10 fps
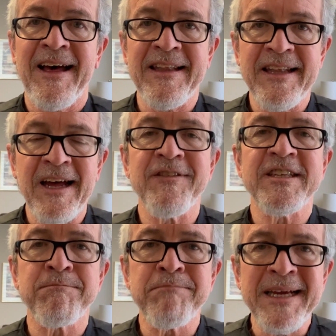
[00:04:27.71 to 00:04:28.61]
a love
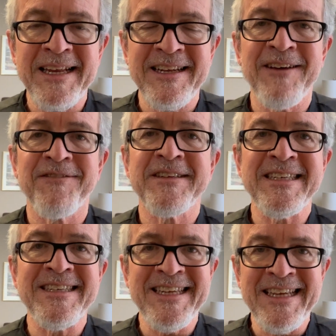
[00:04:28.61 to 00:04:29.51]
that's big enough to
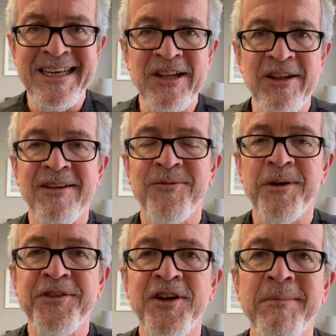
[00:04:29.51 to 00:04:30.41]
deal
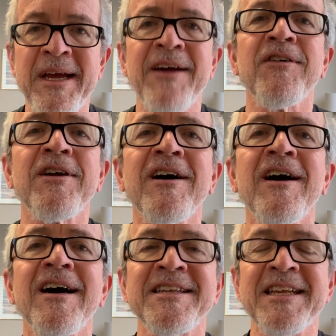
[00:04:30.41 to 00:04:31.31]
with whomever
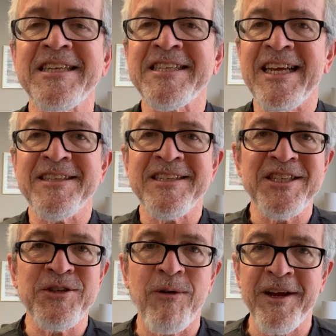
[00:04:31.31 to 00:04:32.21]
God sends
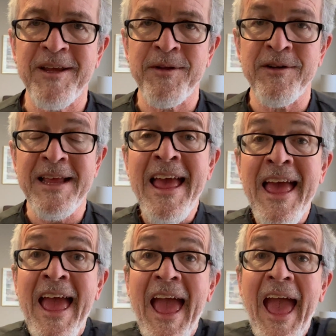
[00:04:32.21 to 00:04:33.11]
into our community.
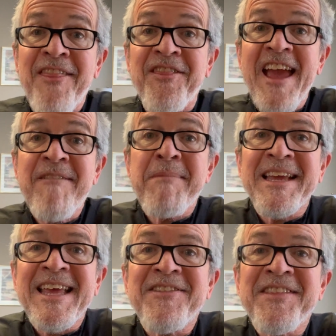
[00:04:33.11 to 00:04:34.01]
And they've been
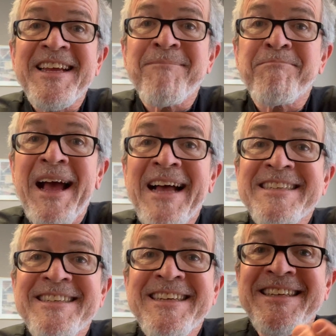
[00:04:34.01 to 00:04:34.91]
given the
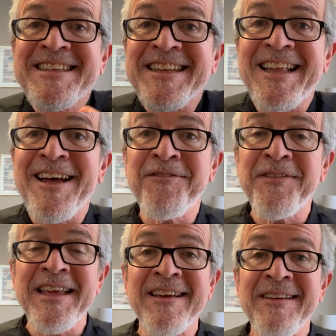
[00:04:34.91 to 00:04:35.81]
capacity to love
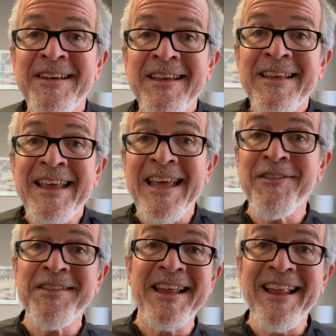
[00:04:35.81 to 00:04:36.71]

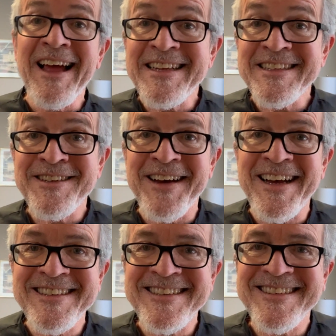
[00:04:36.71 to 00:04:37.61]
even the likes of
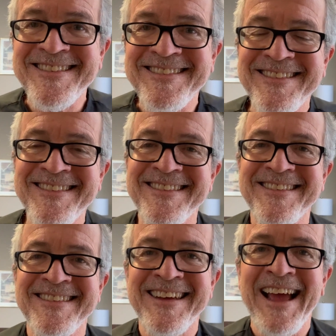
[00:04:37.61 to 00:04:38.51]
us.
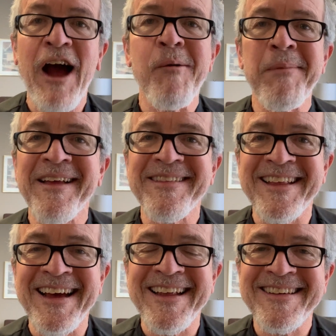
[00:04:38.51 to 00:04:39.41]
How about
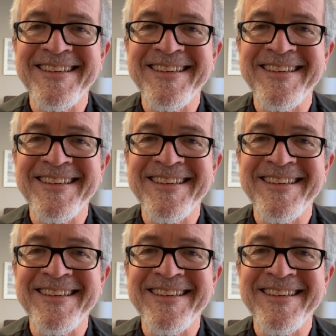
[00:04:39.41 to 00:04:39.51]
that?